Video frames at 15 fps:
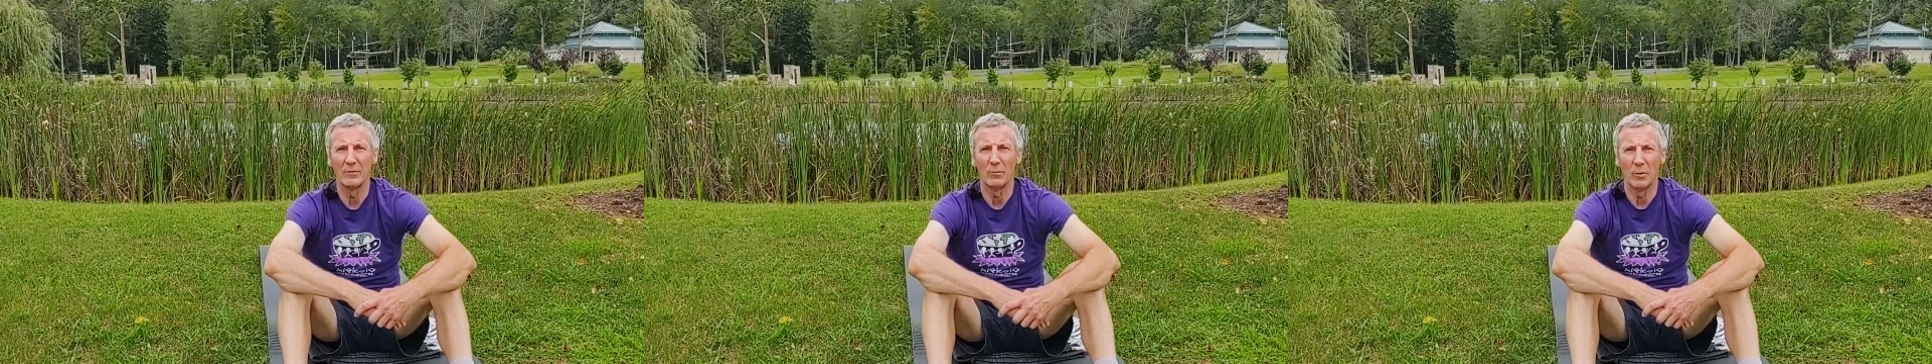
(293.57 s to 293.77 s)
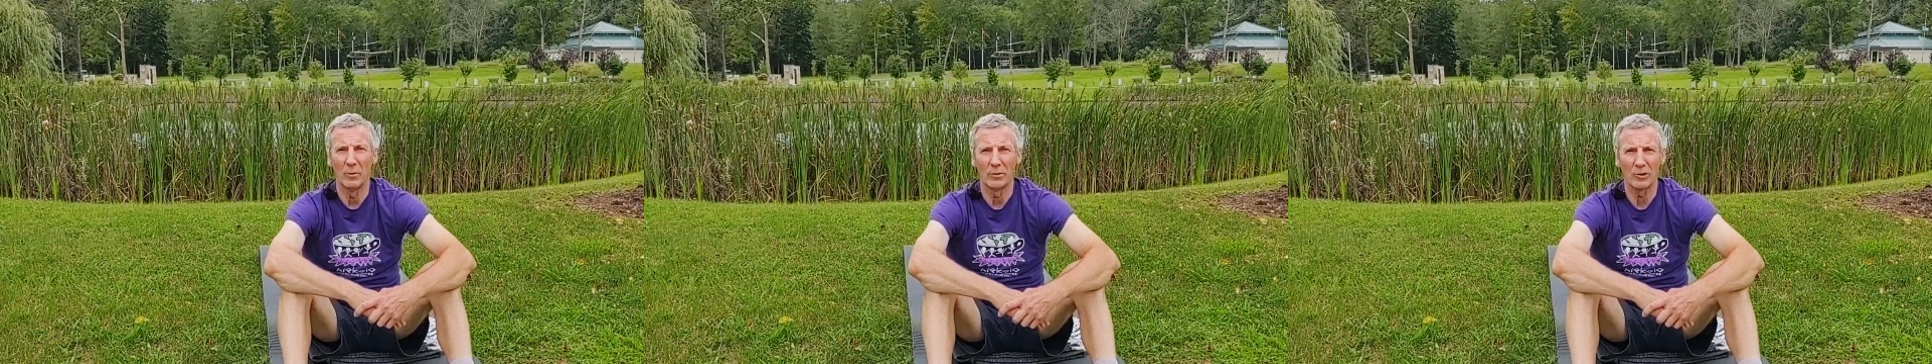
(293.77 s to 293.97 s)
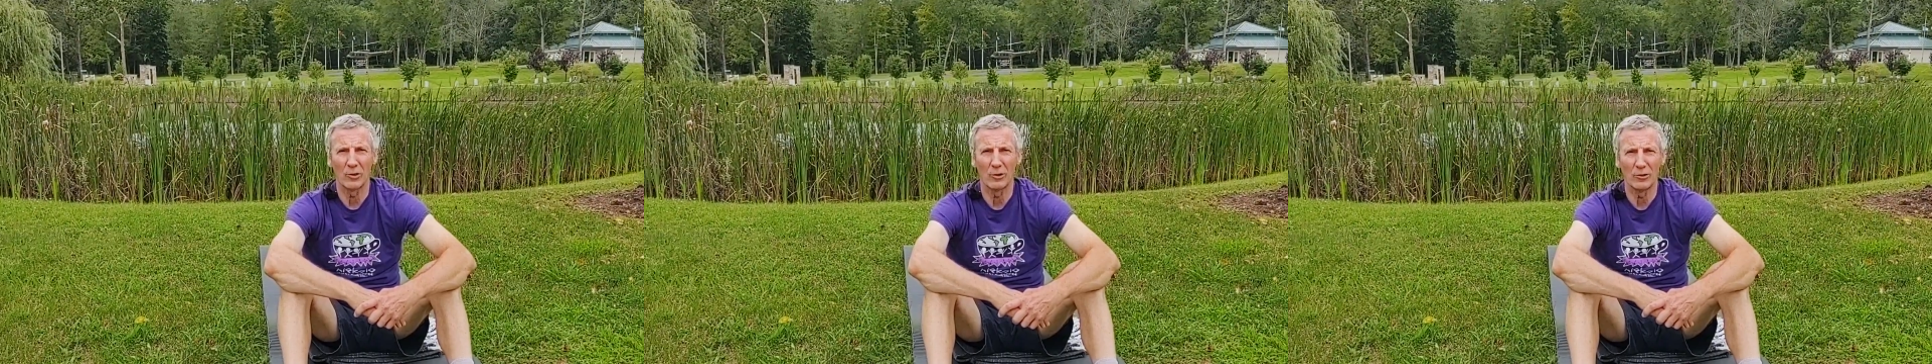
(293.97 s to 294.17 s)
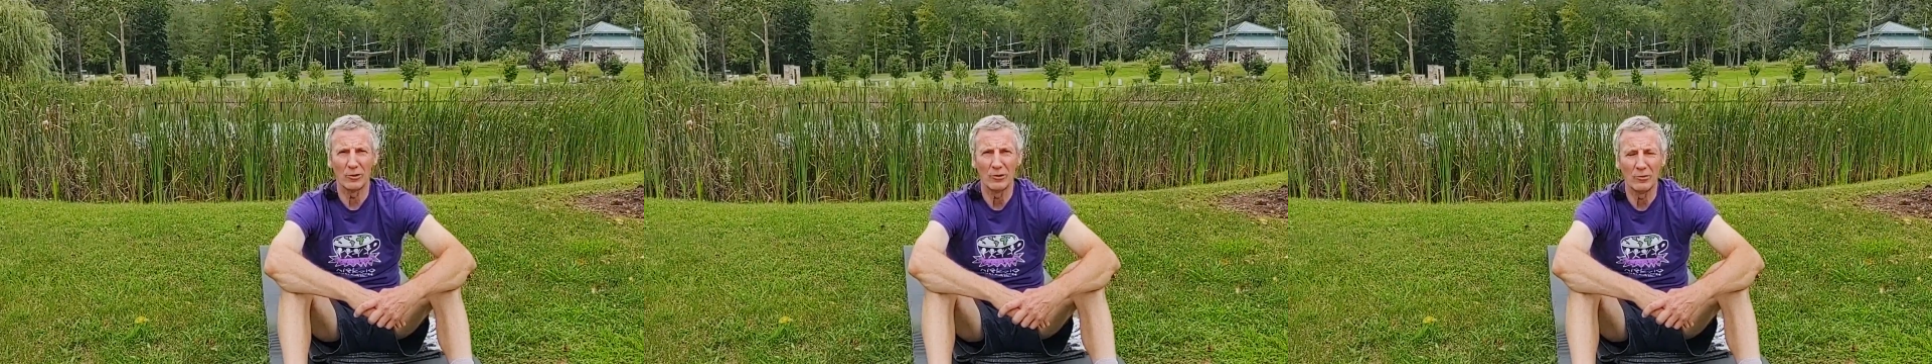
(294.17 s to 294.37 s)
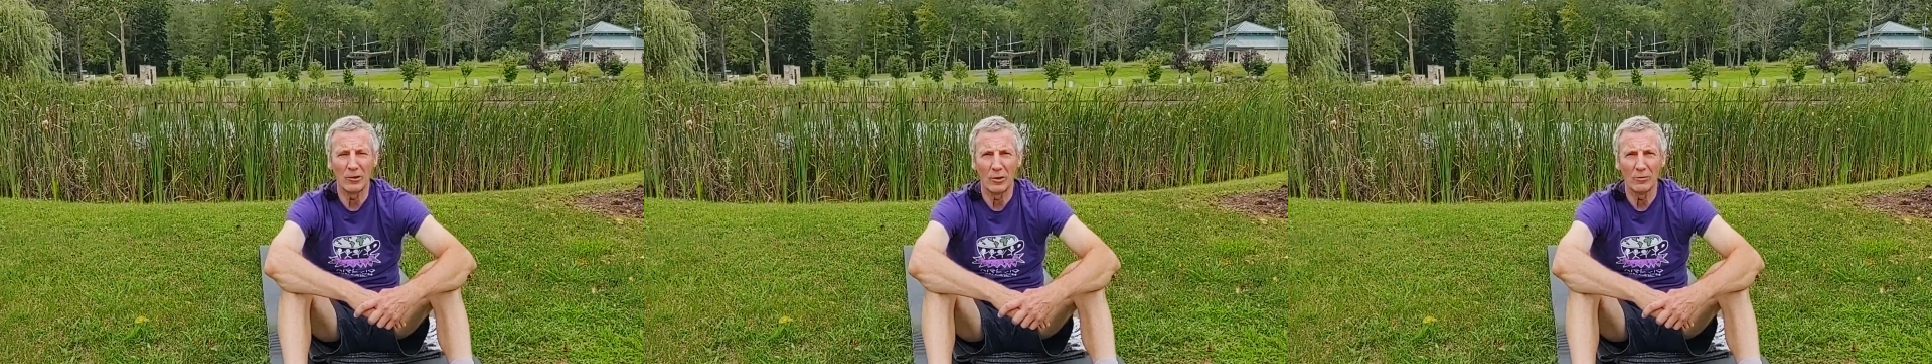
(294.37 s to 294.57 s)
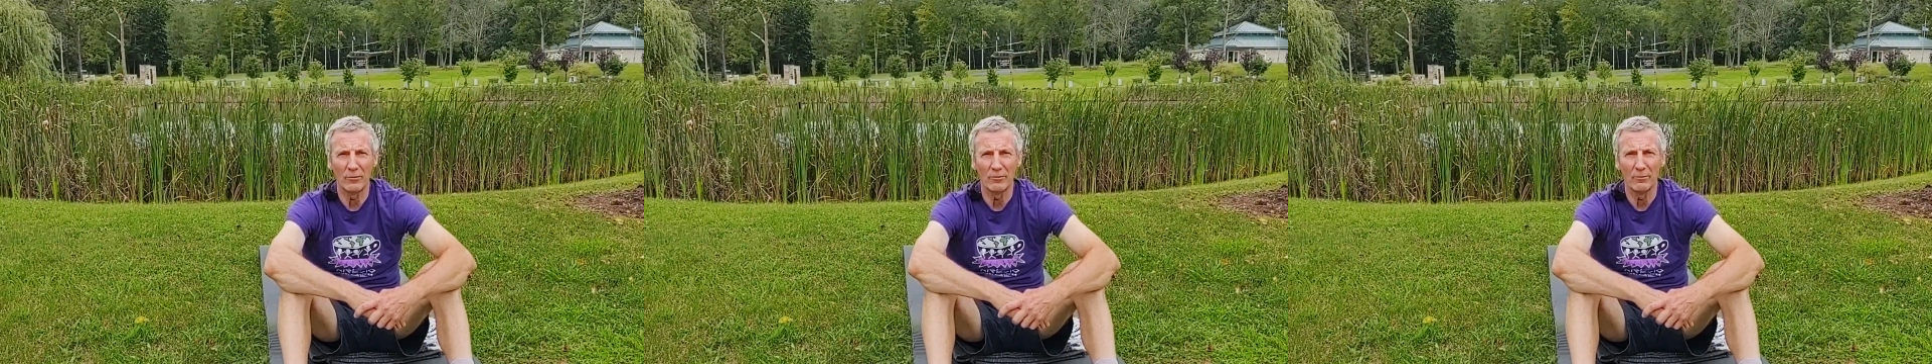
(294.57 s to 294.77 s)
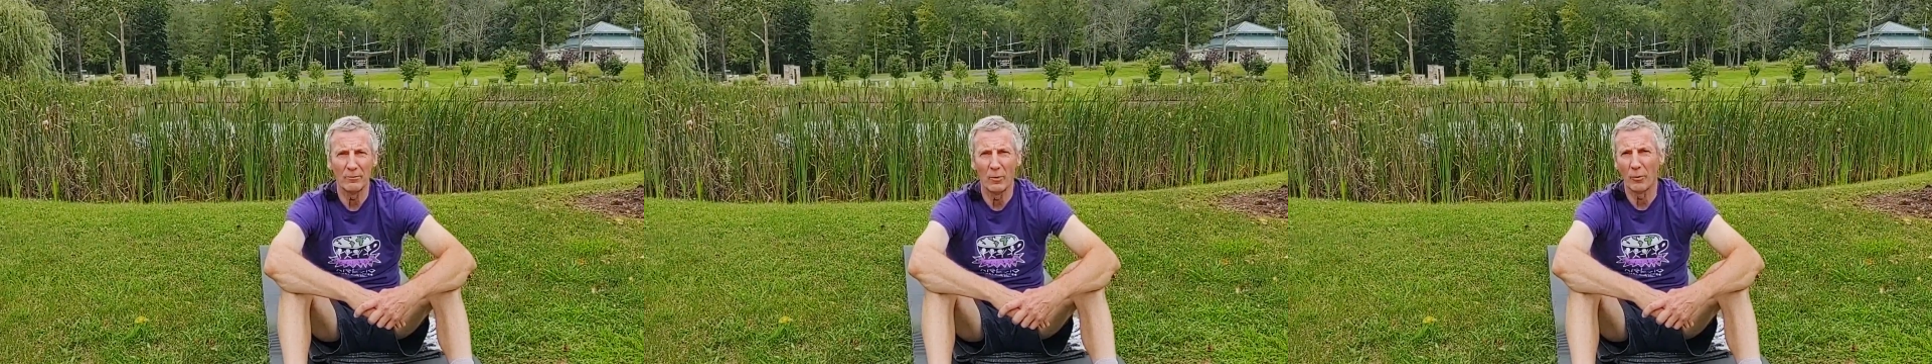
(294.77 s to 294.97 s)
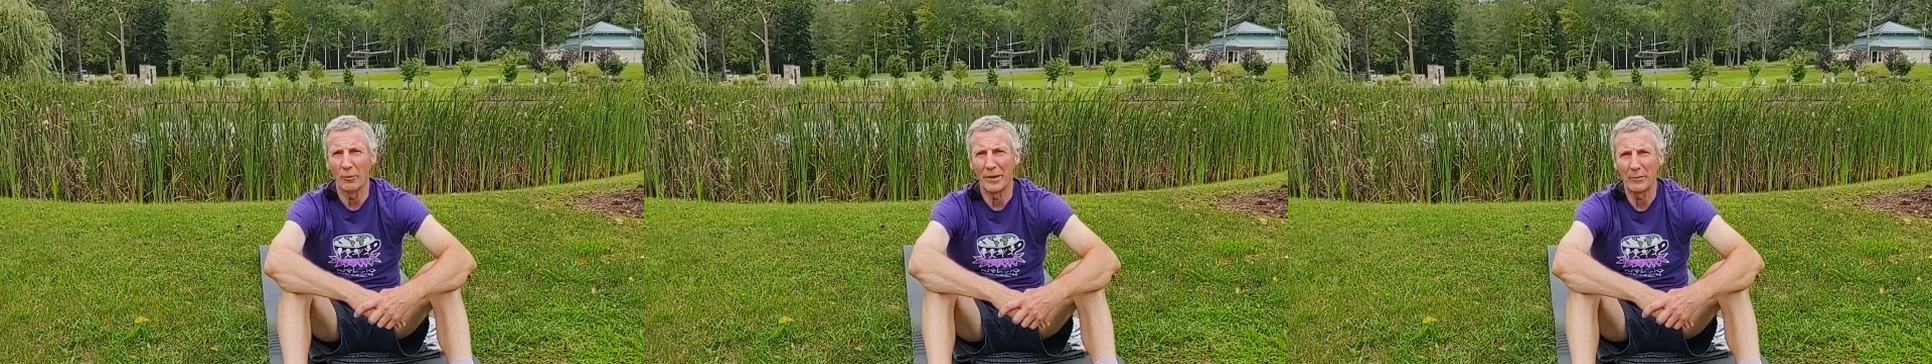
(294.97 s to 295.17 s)
more mature, you know
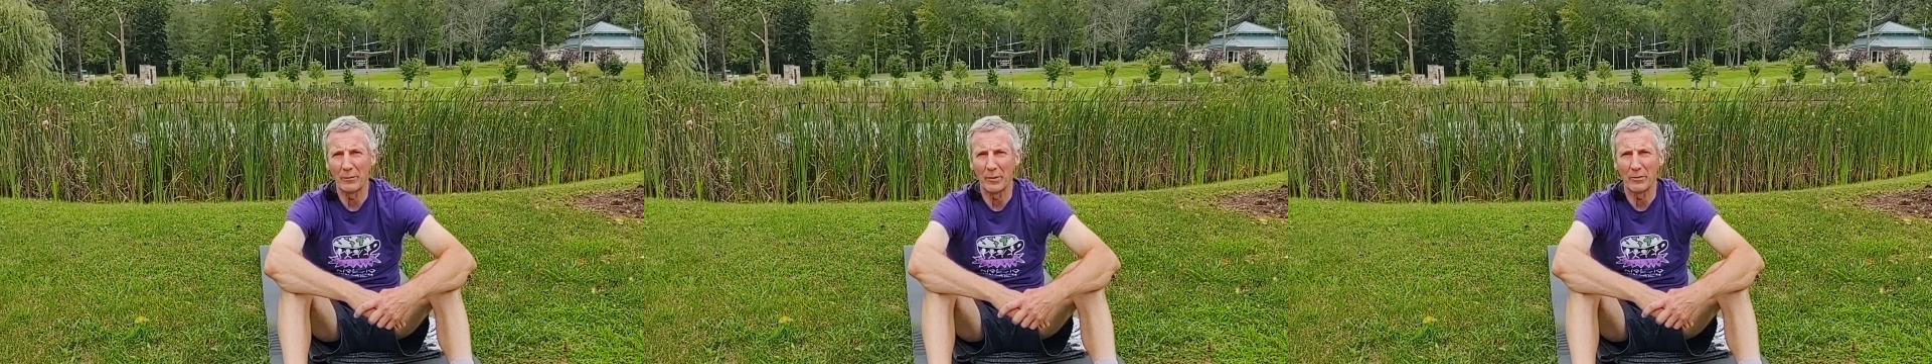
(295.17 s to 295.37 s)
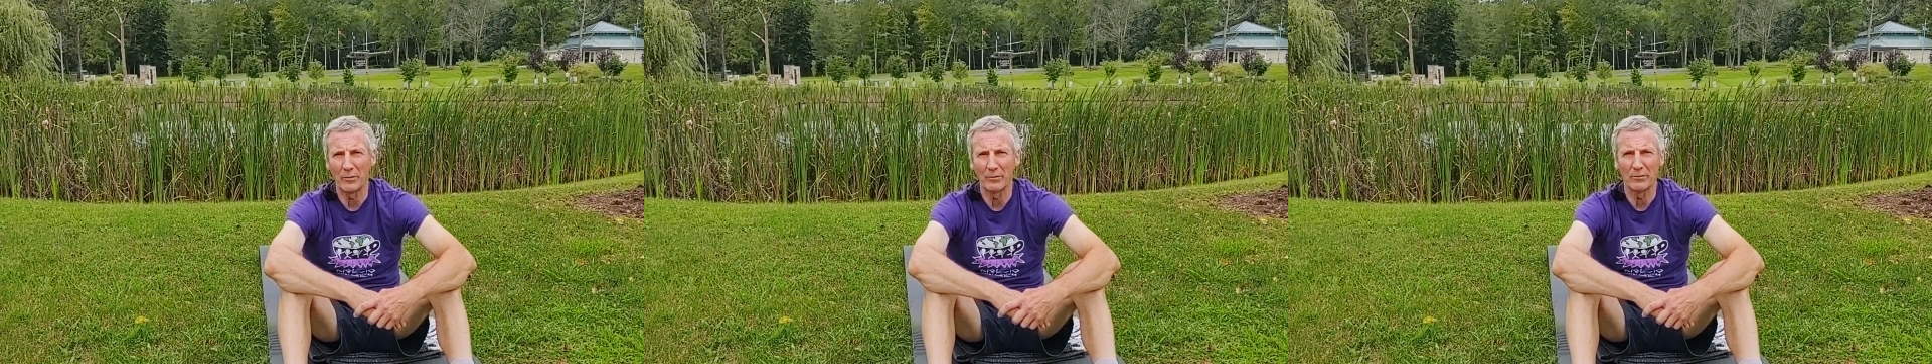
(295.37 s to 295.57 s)
more people,